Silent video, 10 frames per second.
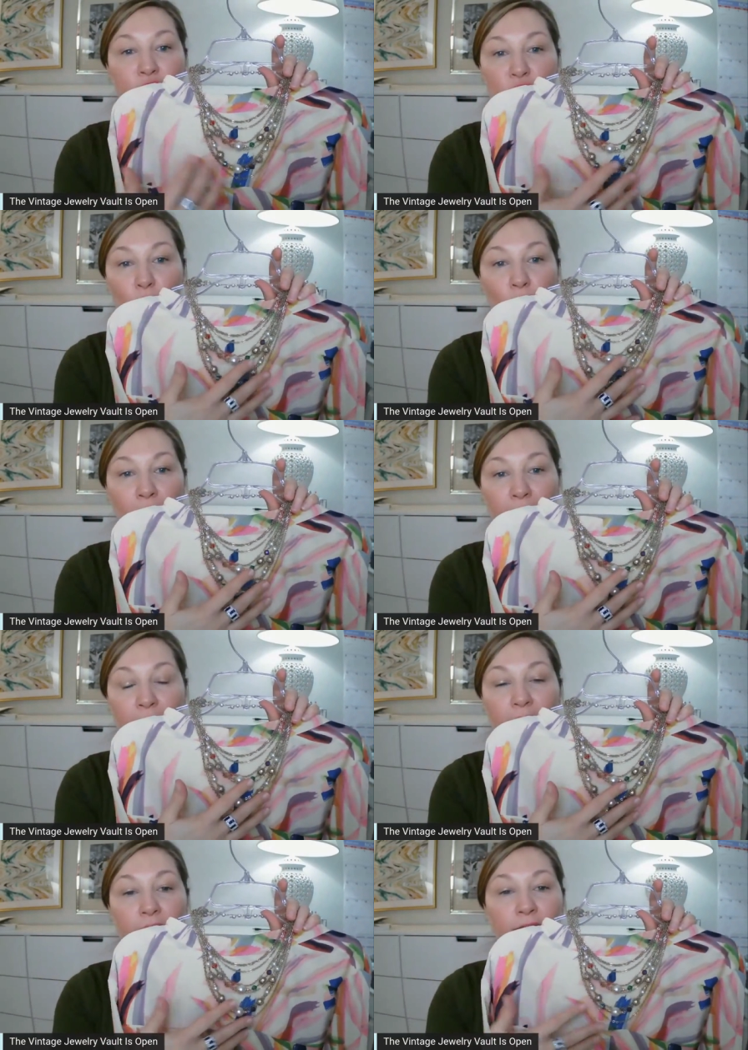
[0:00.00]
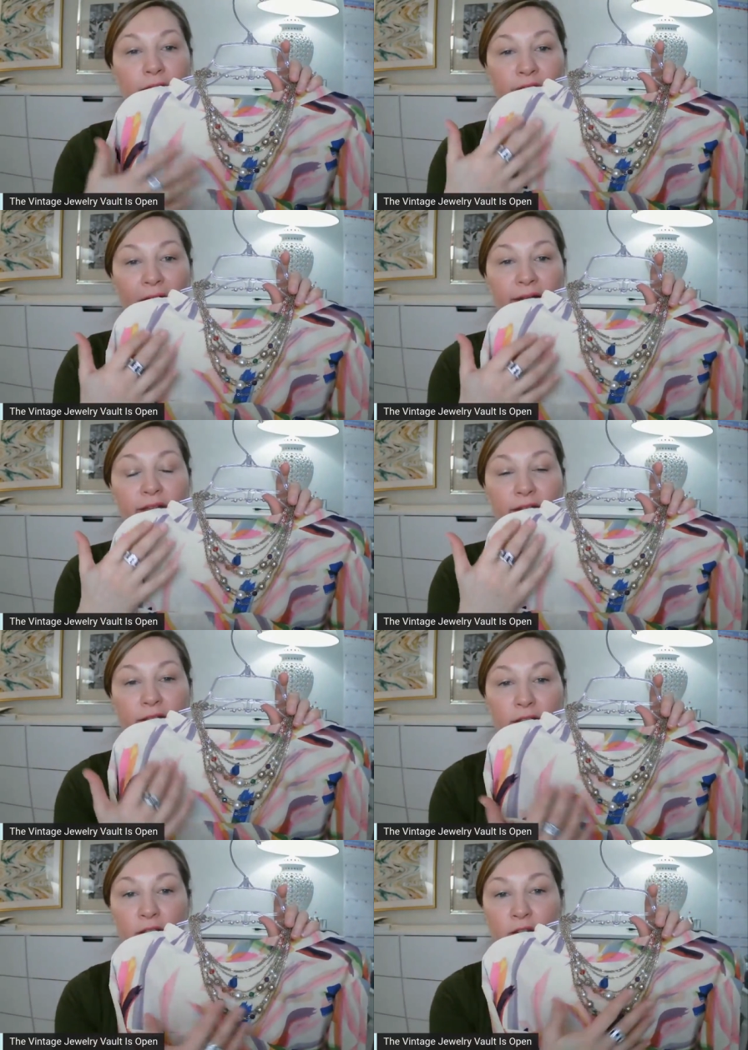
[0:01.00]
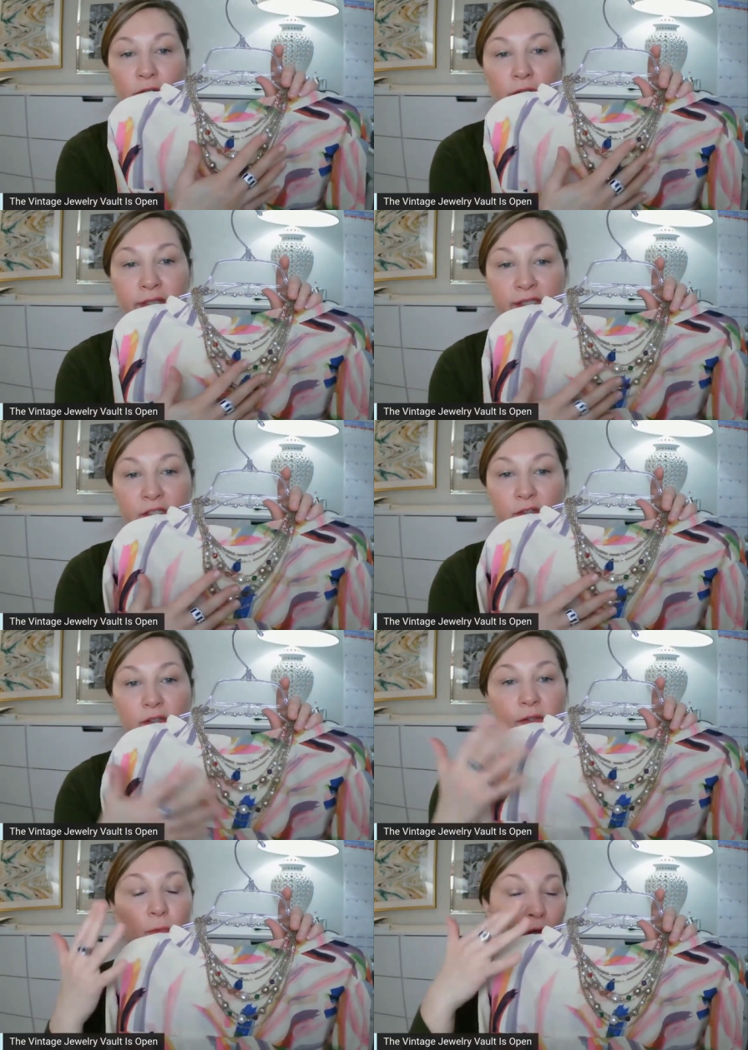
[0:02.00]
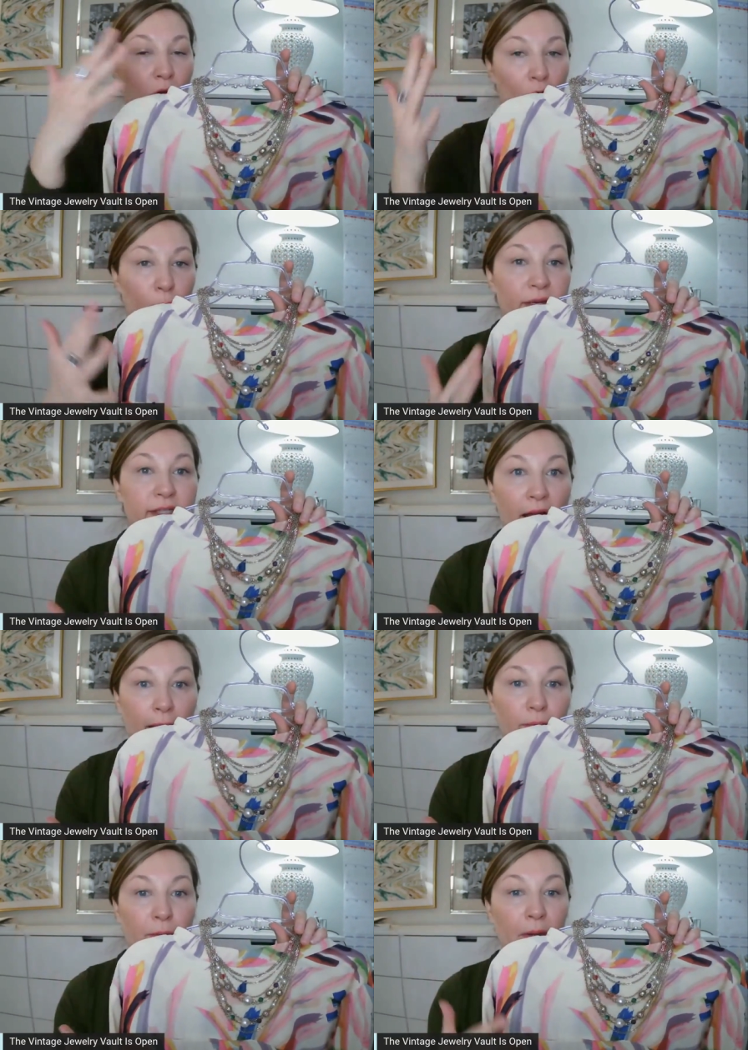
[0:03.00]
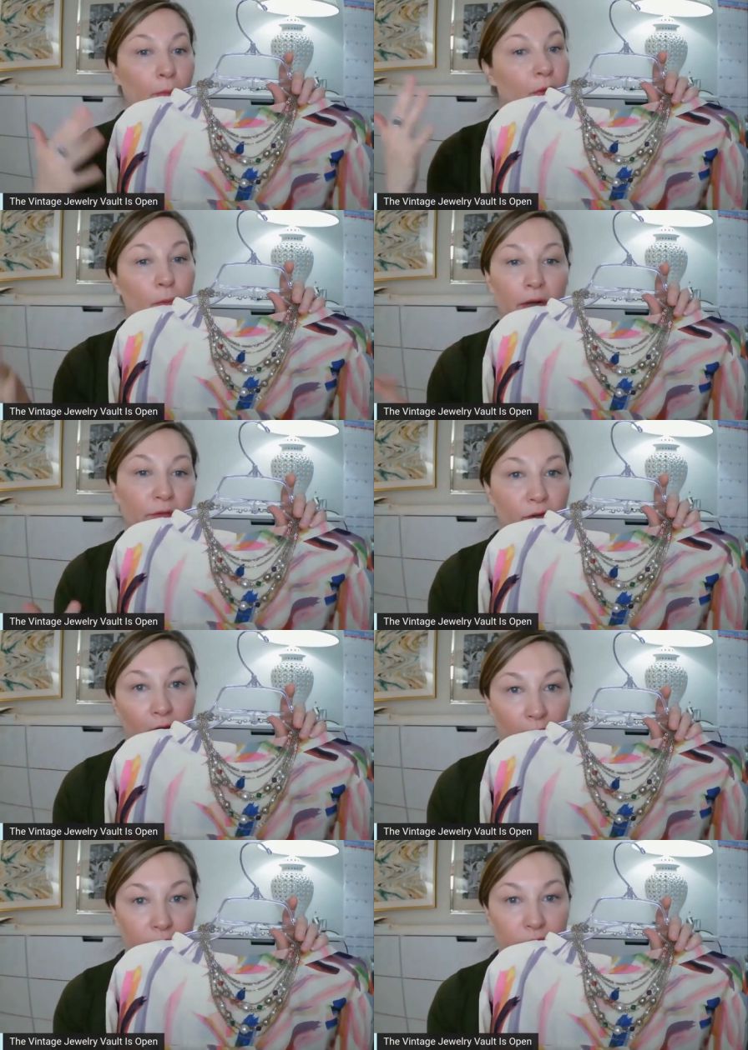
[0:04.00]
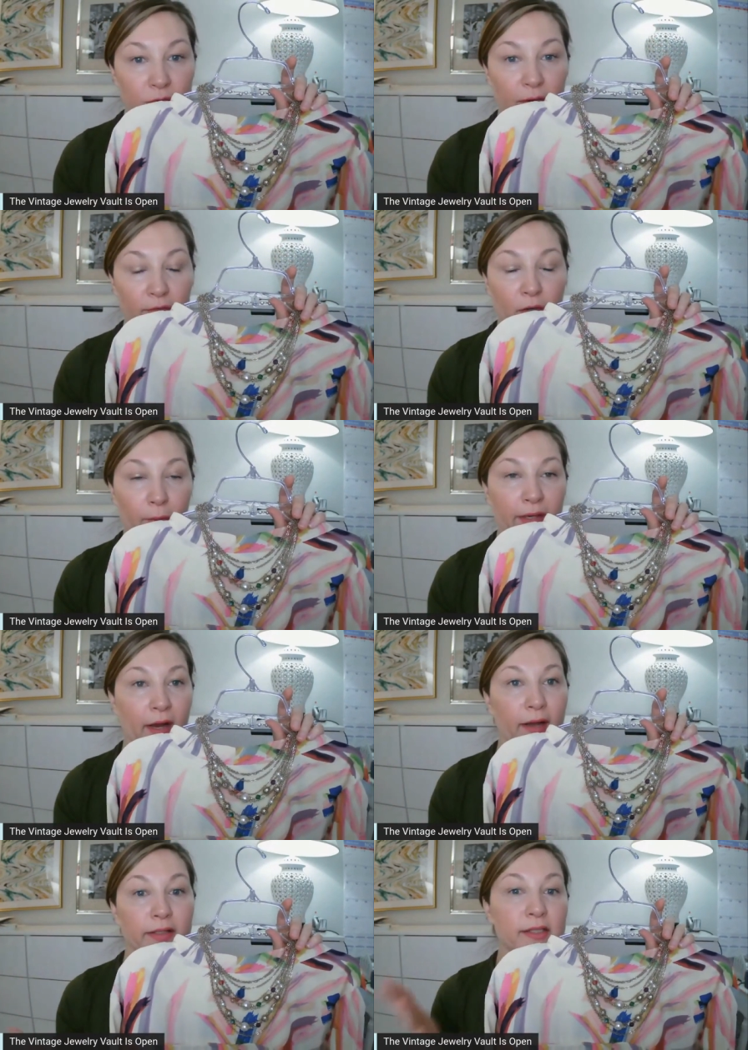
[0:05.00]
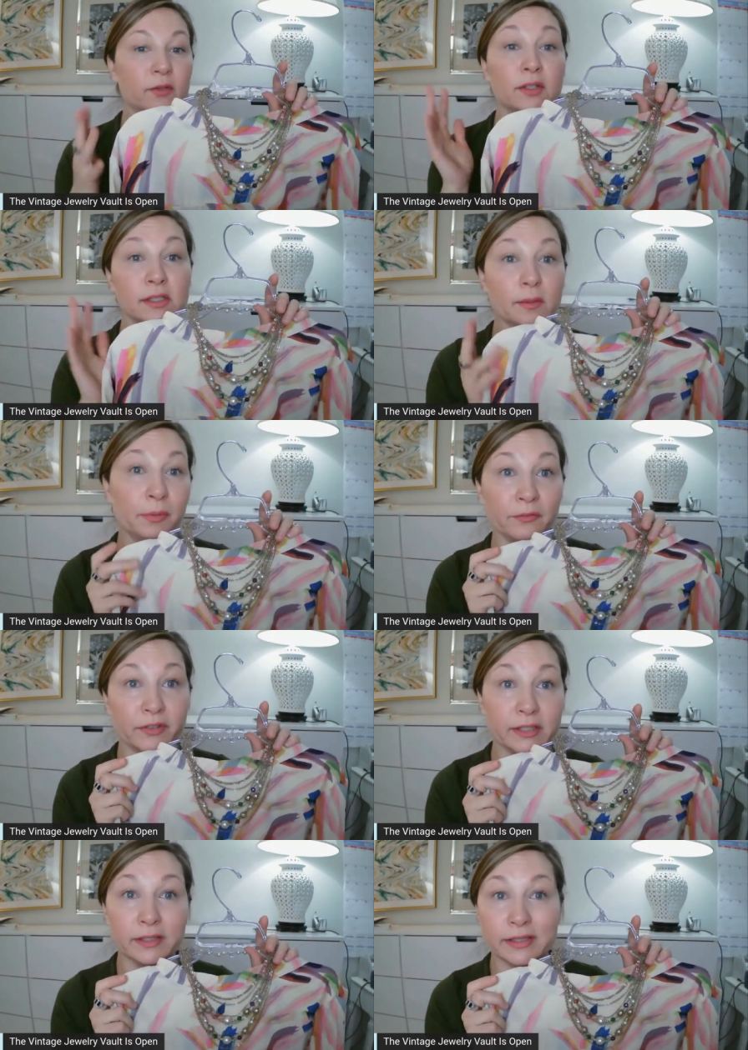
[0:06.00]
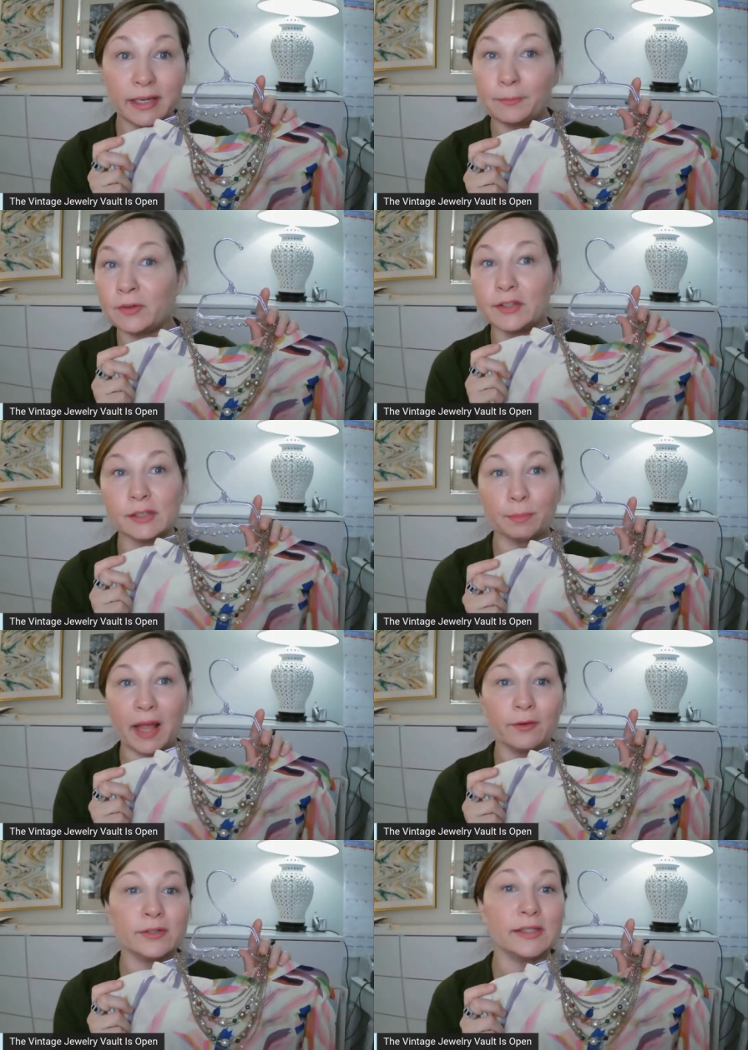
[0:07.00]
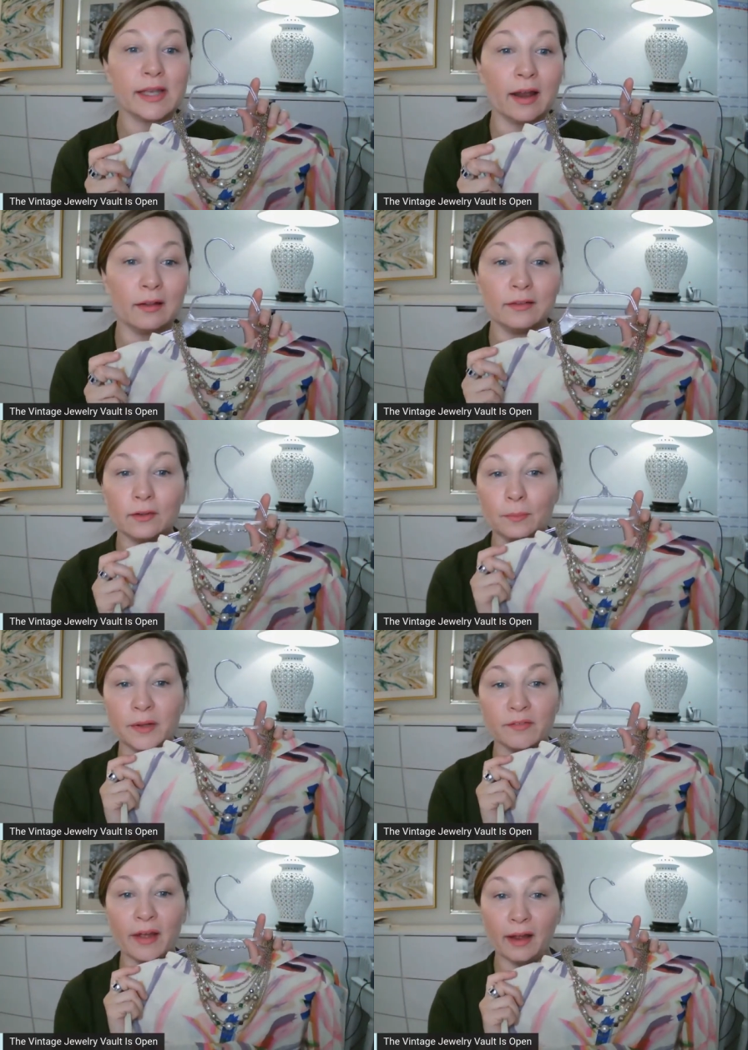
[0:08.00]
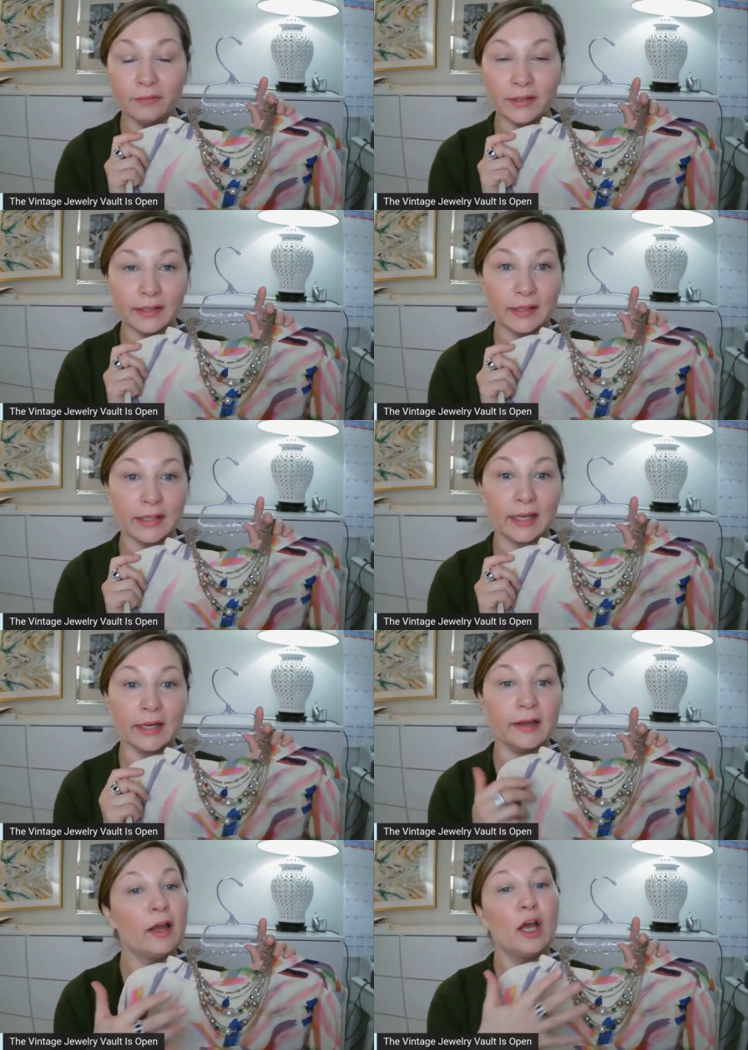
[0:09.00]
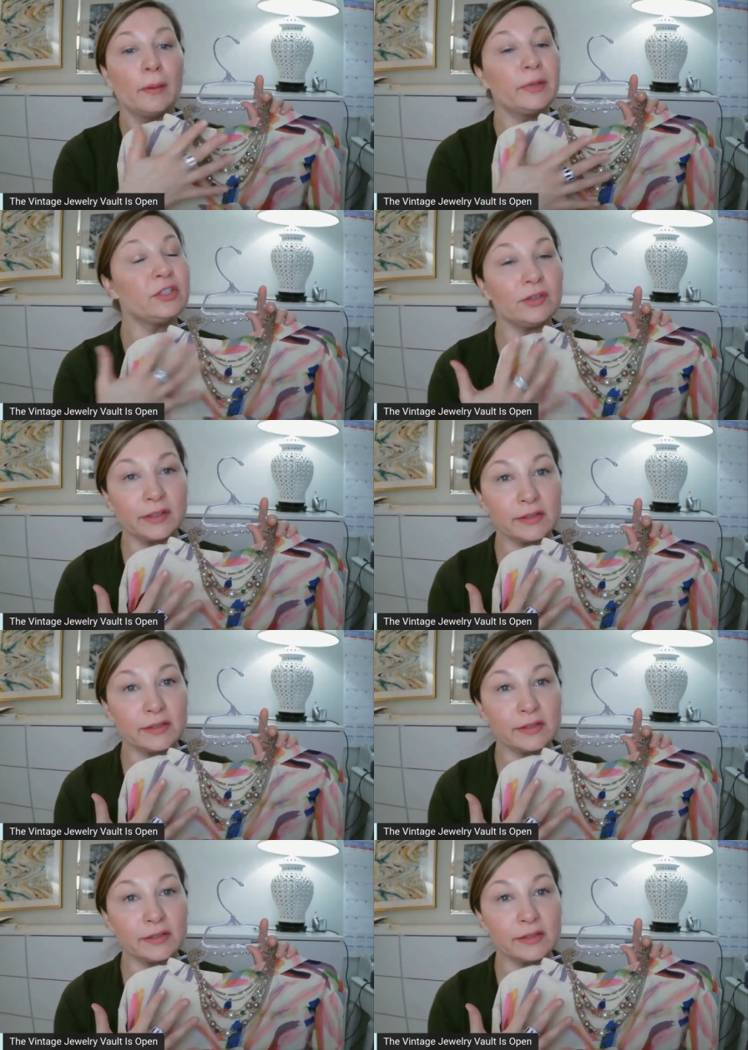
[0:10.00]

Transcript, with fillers: enjoy the fact that the crystals will always complement with whatever colors you have going on. And so this is a perfect example. This blouse has got a little bit of everything in it, but you